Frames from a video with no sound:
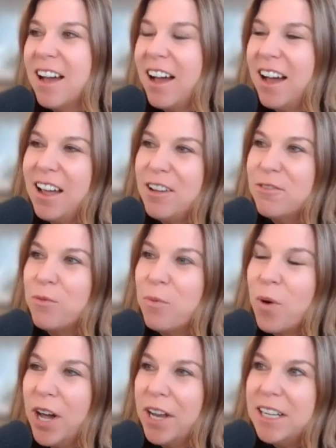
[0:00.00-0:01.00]
I've
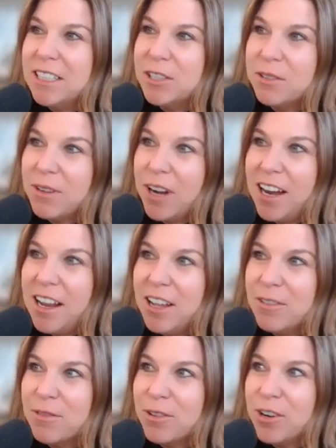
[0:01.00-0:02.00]
wanted to write
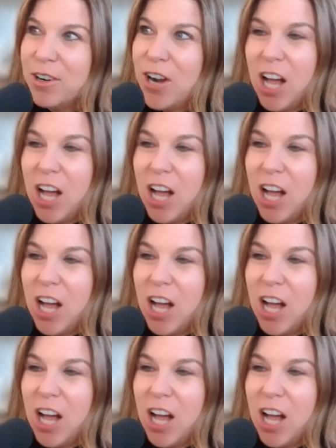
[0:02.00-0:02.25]
it for